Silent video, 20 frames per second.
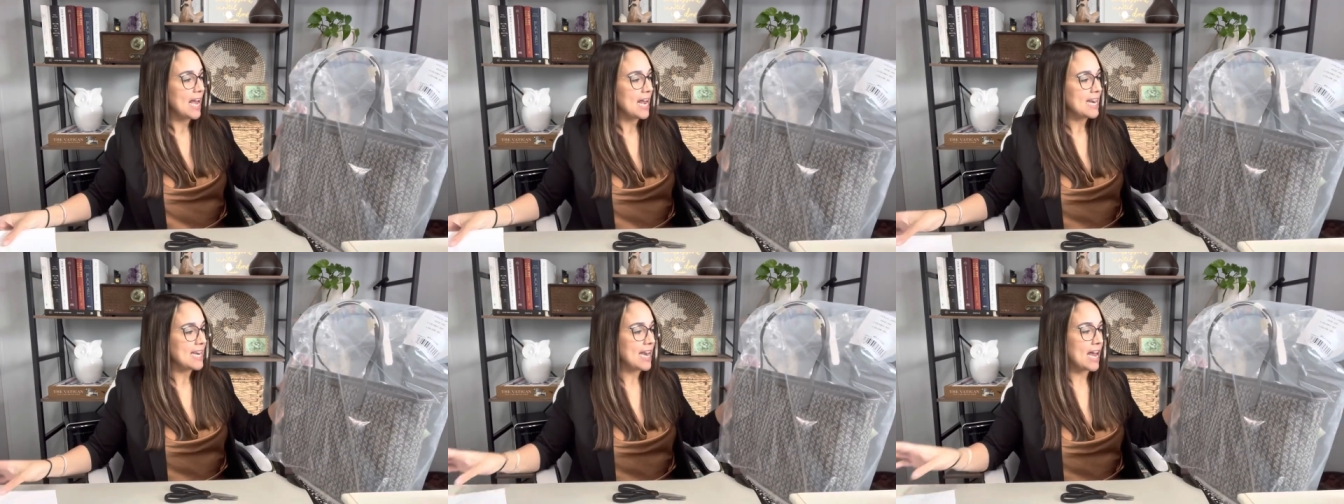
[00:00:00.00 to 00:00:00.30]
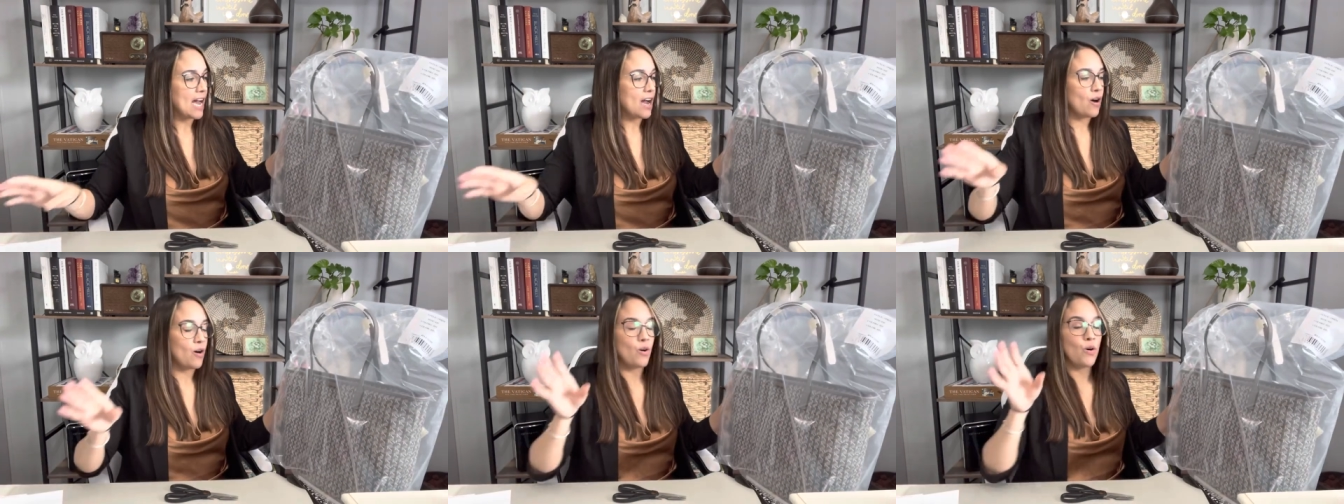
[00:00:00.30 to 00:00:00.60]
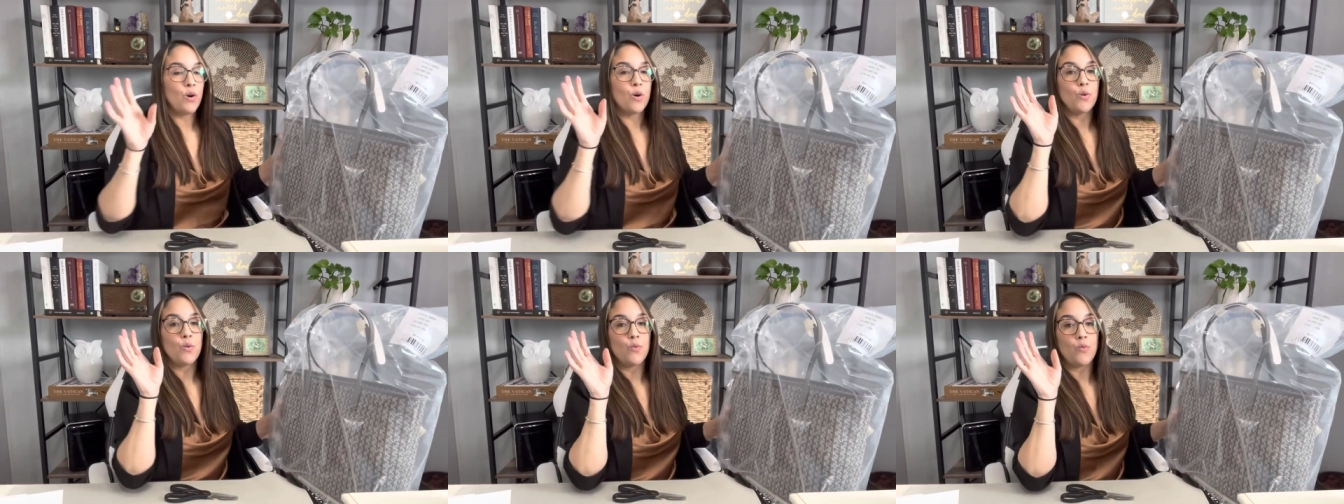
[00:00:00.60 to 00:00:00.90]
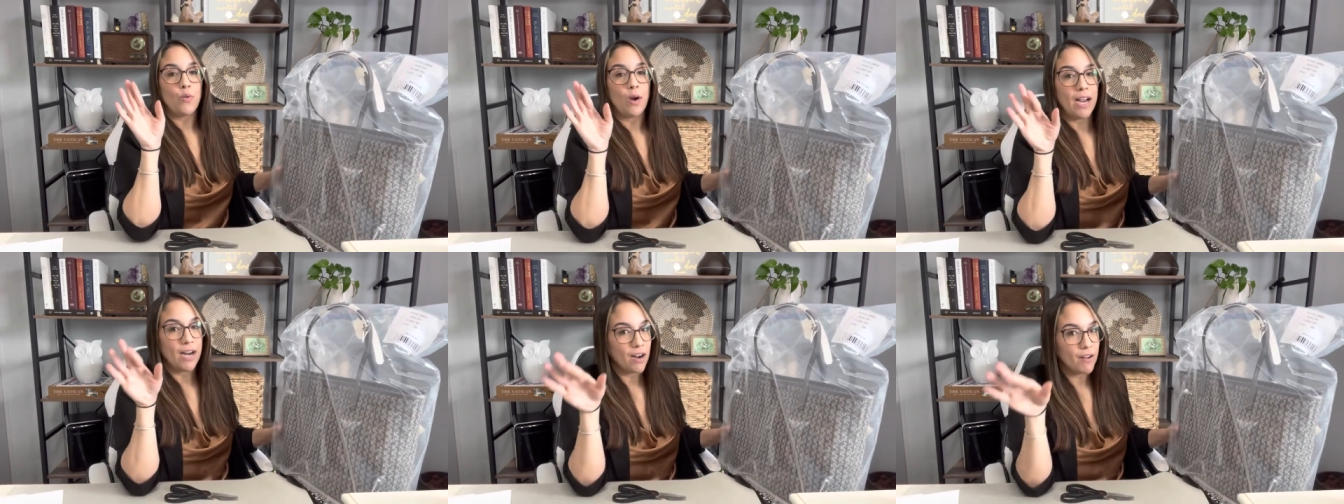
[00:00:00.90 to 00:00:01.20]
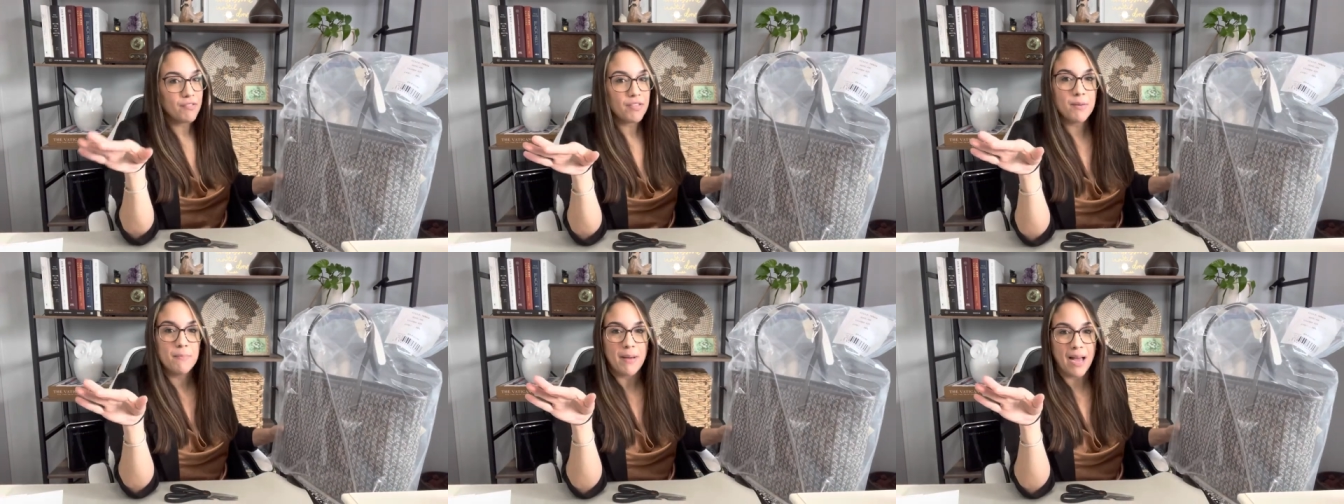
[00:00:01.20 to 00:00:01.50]
Now, right
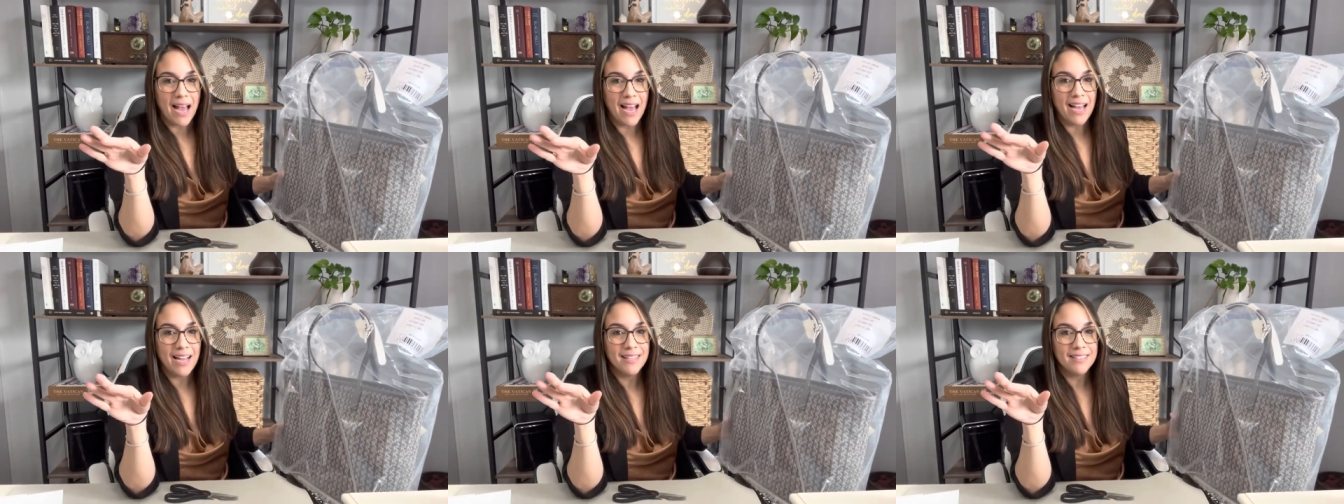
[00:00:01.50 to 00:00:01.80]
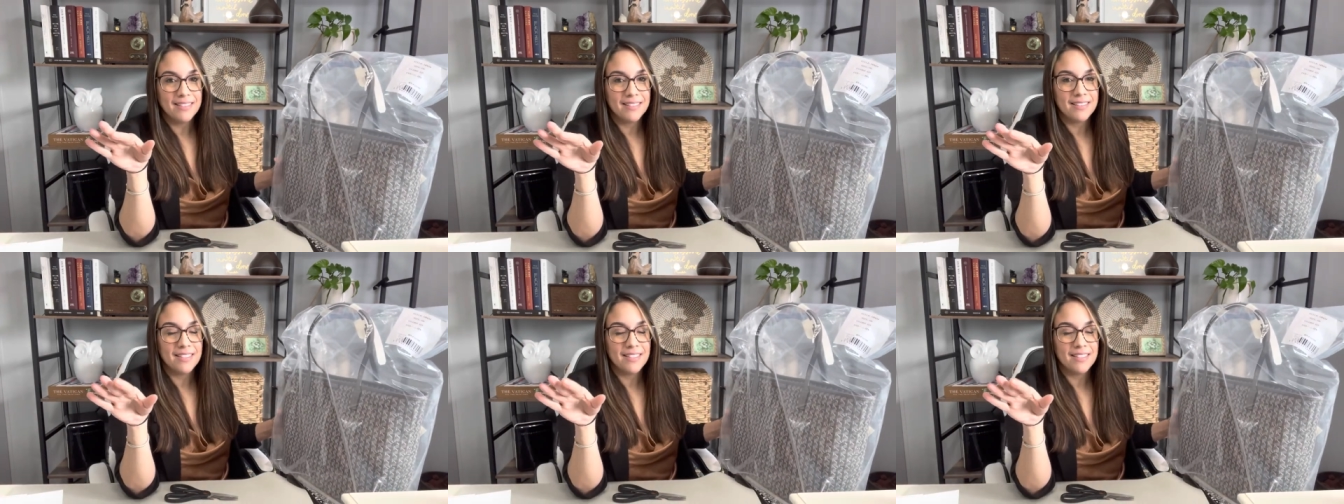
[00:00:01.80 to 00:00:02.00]
off the bat,